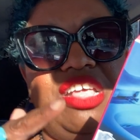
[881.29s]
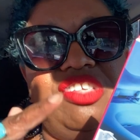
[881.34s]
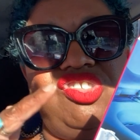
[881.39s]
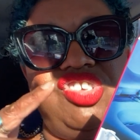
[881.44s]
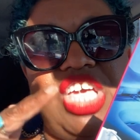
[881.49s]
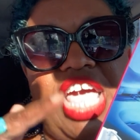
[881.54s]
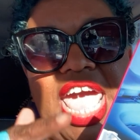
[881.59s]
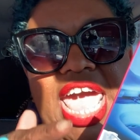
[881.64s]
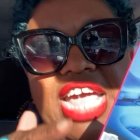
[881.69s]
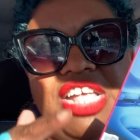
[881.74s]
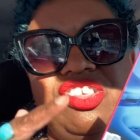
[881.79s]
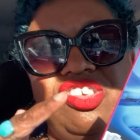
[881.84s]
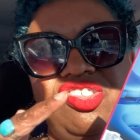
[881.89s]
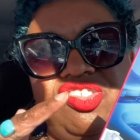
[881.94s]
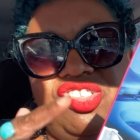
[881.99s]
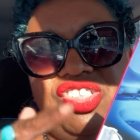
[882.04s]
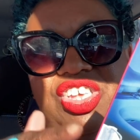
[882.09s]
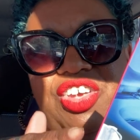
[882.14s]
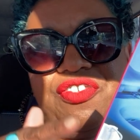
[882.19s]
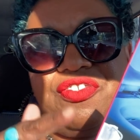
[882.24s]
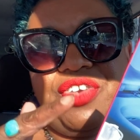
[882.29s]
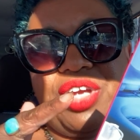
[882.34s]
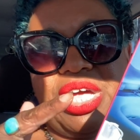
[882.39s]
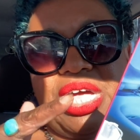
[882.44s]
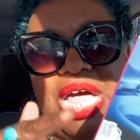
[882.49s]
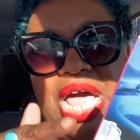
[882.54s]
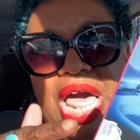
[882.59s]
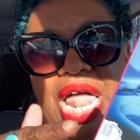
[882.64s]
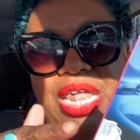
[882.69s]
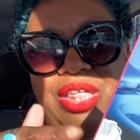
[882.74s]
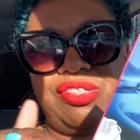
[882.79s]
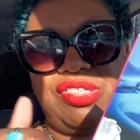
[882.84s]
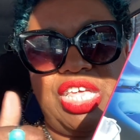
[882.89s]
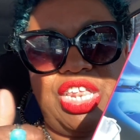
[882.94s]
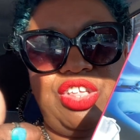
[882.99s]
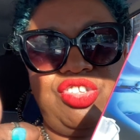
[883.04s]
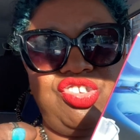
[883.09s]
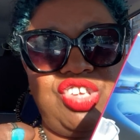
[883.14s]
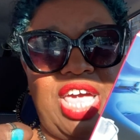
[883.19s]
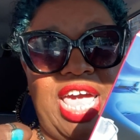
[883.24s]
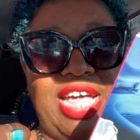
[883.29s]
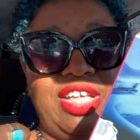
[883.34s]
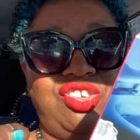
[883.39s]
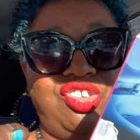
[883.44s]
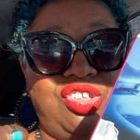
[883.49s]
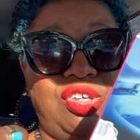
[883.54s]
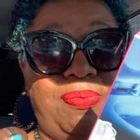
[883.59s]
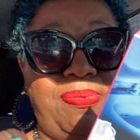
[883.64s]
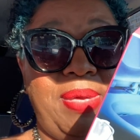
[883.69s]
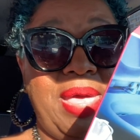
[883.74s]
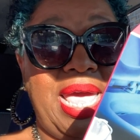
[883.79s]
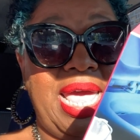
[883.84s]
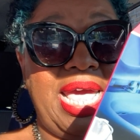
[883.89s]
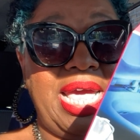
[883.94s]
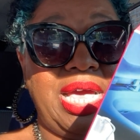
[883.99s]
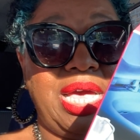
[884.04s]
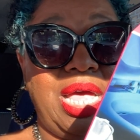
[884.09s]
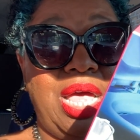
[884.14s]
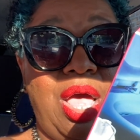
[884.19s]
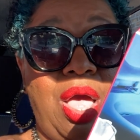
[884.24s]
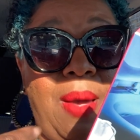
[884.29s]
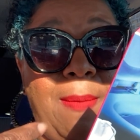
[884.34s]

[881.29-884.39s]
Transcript: it changes different colors it'll change to pink